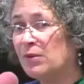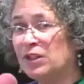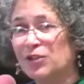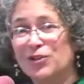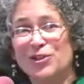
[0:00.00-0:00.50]

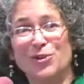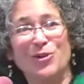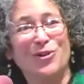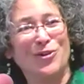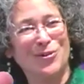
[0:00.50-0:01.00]
We learn
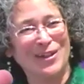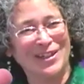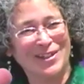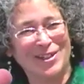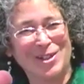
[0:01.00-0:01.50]
to
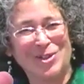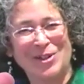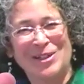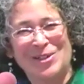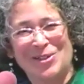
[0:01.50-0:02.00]
greet the
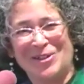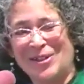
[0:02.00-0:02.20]
stranger